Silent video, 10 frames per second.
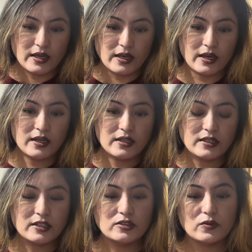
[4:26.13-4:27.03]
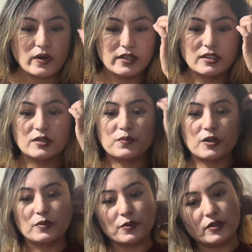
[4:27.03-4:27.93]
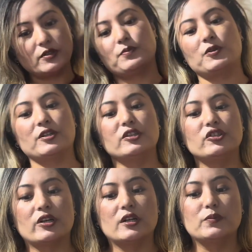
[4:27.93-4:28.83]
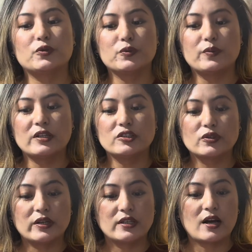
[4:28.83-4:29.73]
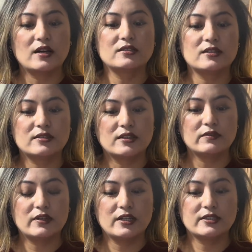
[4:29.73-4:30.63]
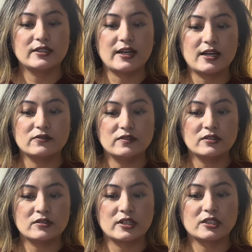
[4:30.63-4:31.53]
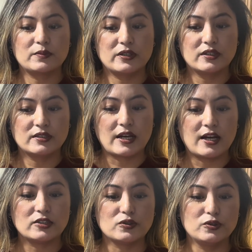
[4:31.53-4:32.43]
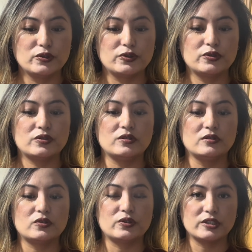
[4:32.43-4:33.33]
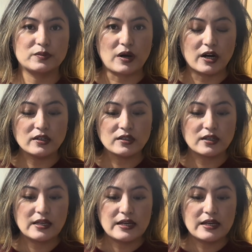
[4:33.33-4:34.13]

And another one is a purpose potential improvements to enhance sustainability and visitor experience at Uluru Tourist Park.